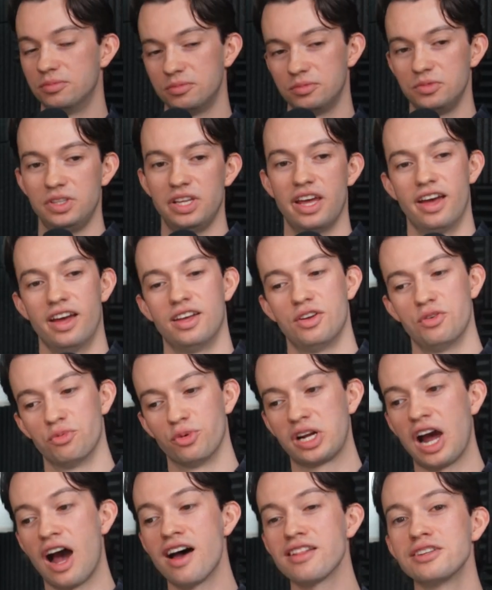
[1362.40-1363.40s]
Yeah.
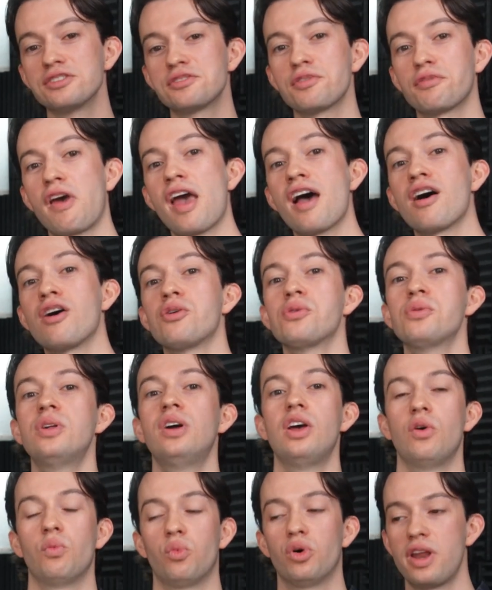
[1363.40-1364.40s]
Regardless of
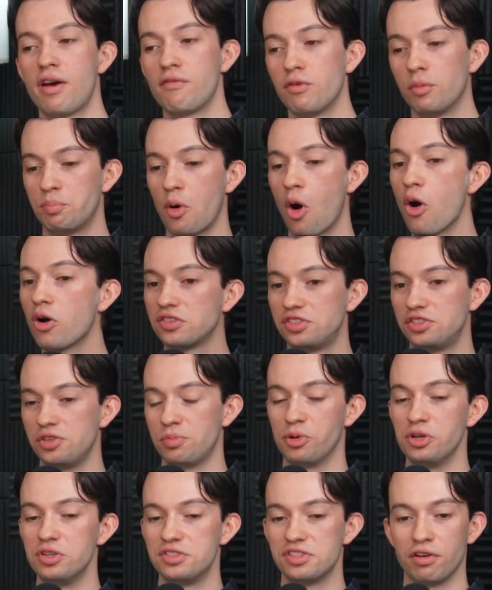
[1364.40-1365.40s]
whatever box
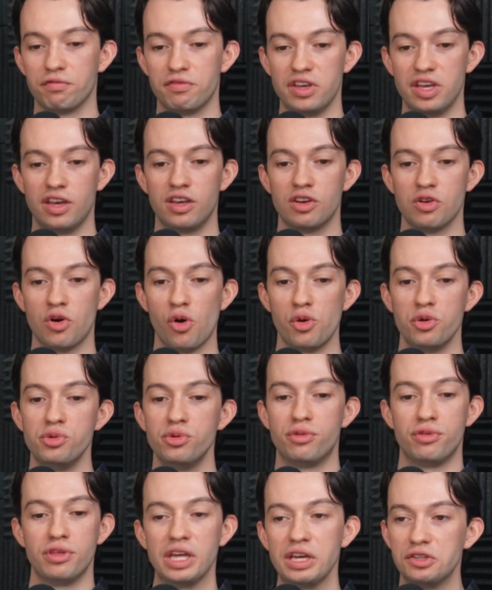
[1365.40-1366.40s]
you put yourself in or who
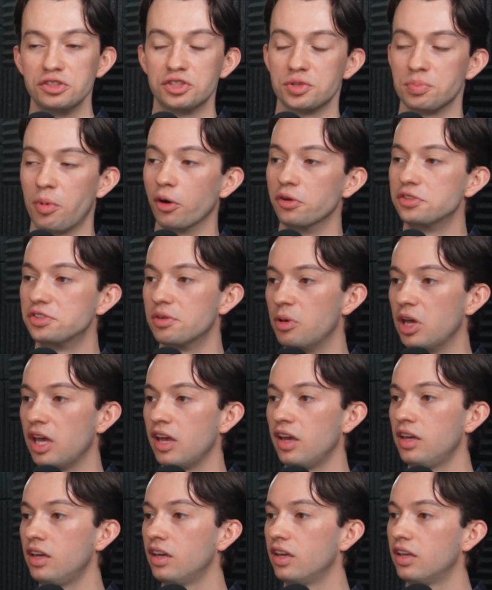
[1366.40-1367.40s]
you think you're supposed to
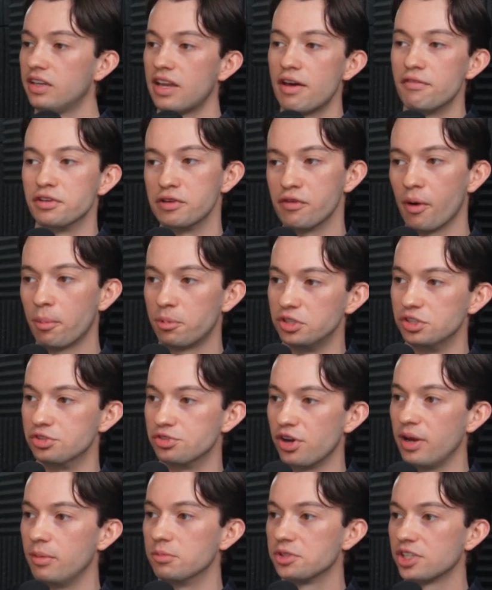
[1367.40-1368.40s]
be, never give up on your
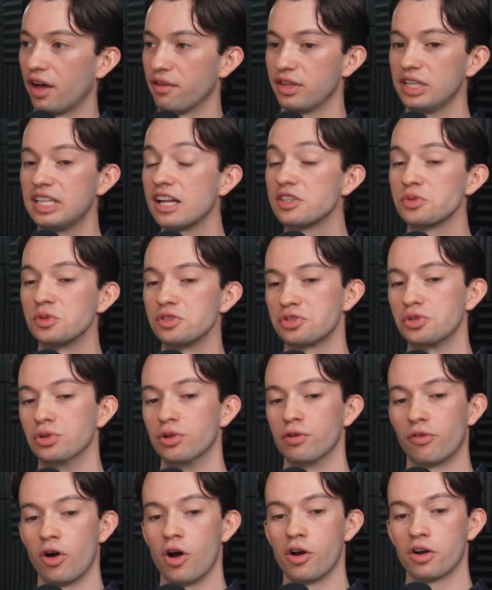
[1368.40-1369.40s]
dreams. I think that's what
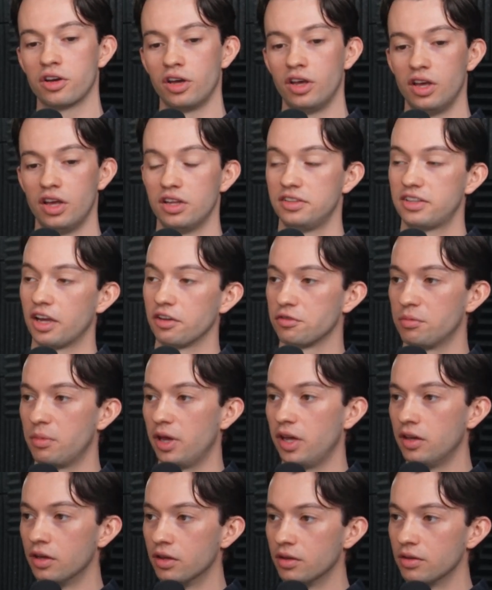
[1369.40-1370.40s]
School of Rock does for
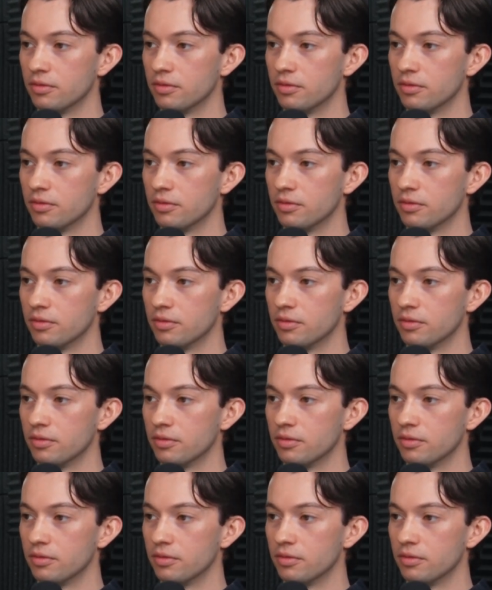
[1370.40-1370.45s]
me.